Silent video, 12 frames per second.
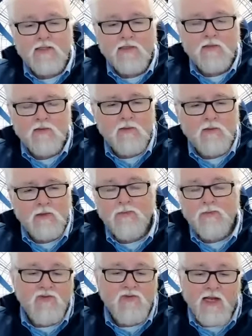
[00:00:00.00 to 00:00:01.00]
and
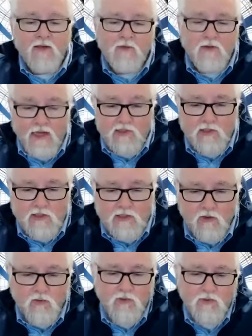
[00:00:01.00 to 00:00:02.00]
sometimes we've had actually
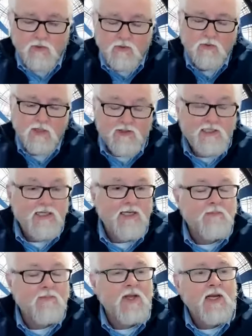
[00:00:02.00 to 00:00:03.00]
through our
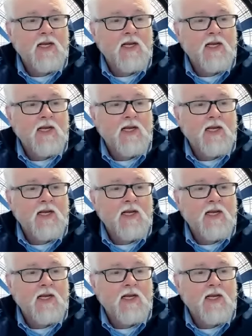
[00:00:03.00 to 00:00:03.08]
dean,